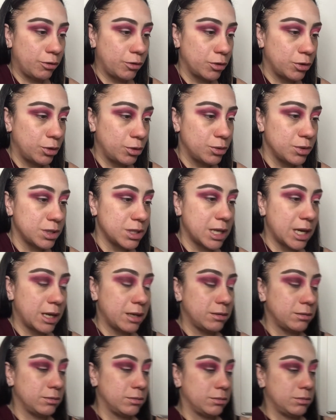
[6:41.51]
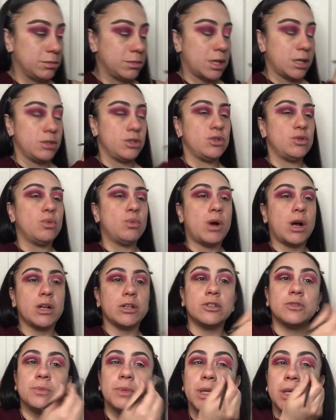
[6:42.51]
for those that do
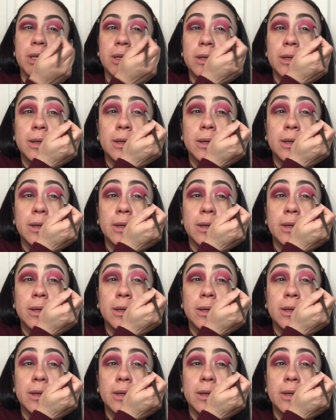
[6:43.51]
watch me